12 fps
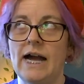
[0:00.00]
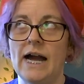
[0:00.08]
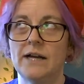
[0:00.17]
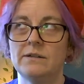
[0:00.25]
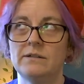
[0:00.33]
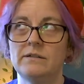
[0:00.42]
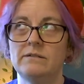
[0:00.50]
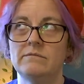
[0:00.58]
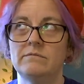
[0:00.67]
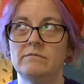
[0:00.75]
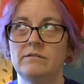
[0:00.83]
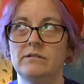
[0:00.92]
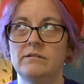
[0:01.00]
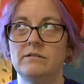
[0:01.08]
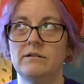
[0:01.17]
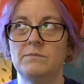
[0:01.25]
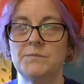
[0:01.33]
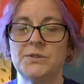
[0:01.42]
hexagonal.
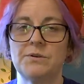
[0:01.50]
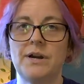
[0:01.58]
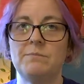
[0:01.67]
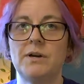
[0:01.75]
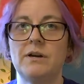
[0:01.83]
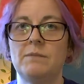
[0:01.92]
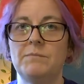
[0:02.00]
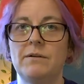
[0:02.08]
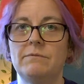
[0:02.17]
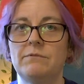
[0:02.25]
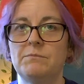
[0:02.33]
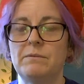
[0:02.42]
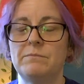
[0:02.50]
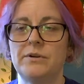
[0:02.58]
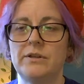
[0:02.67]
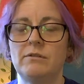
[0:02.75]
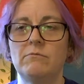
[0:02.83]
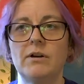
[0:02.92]
I'm sorry, I'm not I'm not
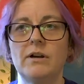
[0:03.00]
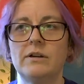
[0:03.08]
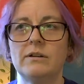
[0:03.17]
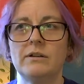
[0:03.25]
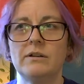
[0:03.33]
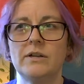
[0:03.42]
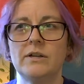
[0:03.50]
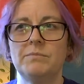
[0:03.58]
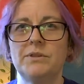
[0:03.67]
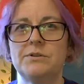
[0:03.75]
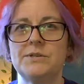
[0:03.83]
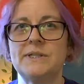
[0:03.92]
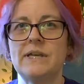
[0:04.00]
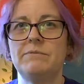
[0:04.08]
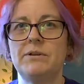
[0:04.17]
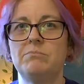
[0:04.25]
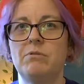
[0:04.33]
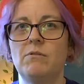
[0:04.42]
remembering the word, but there's
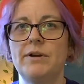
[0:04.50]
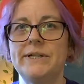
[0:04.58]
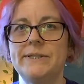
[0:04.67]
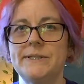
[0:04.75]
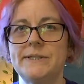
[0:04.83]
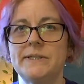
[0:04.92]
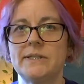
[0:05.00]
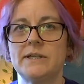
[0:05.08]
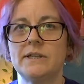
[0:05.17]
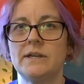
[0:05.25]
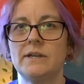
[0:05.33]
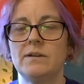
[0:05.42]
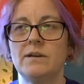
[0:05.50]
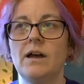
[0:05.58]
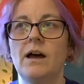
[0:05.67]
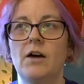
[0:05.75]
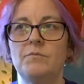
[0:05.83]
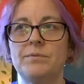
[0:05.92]
seven points
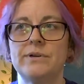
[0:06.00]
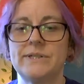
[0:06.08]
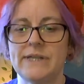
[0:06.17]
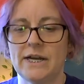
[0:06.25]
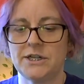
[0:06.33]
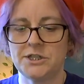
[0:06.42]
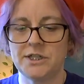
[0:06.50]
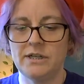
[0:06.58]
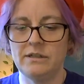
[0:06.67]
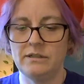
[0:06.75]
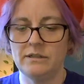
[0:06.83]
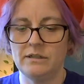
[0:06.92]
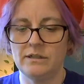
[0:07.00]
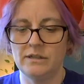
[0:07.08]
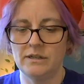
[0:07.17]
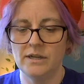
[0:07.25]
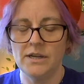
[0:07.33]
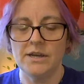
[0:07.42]
of protection
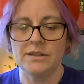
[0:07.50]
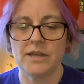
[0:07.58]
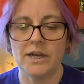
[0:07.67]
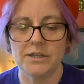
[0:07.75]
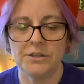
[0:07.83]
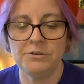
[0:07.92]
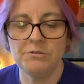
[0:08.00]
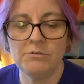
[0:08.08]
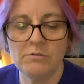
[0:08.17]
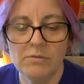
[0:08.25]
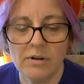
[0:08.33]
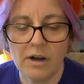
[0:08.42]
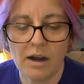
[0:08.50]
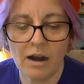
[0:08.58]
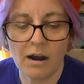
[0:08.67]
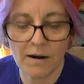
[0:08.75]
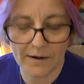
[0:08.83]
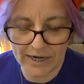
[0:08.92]
that you
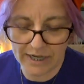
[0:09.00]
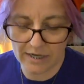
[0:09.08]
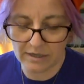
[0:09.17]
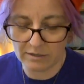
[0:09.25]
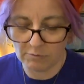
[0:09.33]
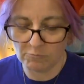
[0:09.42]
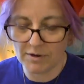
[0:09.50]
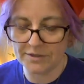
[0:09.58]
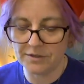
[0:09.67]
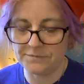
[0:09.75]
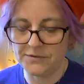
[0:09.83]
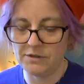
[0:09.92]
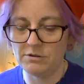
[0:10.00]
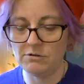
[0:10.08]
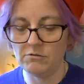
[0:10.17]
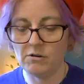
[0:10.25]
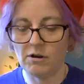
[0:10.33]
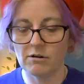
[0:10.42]
are in, whether if
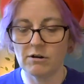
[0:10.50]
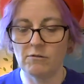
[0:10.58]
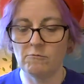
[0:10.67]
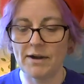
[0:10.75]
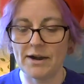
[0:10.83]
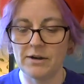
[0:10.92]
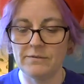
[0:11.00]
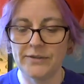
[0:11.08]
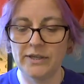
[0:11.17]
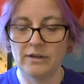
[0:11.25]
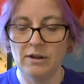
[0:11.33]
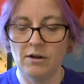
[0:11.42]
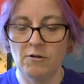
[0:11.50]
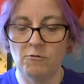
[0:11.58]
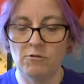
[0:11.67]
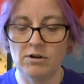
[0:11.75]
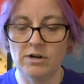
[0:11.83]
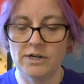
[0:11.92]
you are aware of it
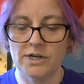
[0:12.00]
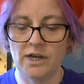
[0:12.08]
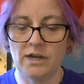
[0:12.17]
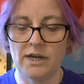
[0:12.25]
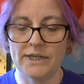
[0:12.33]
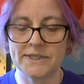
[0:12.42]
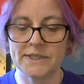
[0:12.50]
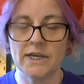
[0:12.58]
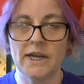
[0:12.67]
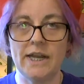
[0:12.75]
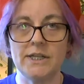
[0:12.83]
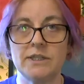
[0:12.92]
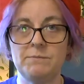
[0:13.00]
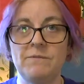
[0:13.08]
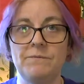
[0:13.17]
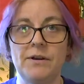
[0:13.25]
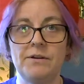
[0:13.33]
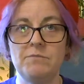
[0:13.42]
or not. And it's going to
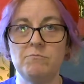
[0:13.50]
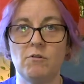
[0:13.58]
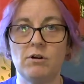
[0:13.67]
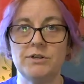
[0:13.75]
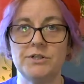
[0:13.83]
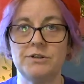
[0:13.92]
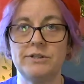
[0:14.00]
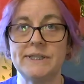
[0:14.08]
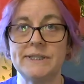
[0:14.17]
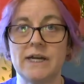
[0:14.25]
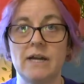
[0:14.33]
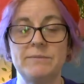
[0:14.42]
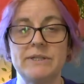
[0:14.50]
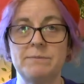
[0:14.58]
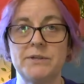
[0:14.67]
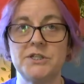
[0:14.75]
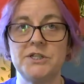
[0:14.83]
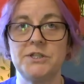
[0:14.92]
be very important during this time,
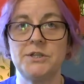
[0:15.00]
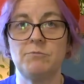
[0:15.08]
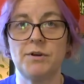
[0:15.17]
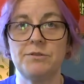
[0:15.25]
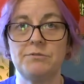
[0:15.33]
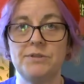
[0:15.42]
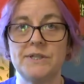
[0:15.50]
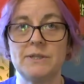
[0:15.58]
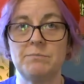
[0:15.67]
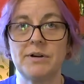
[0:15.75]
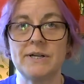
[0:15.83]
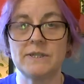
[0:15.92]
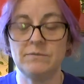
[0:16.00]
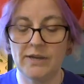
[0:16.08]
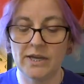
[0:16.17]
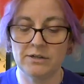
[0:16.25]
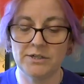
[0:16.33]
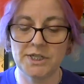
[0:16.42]
especially as you work through this depressive
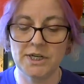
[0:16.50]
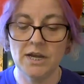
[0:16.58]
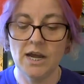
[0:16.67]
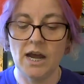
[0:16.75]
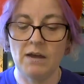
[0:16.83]
energy,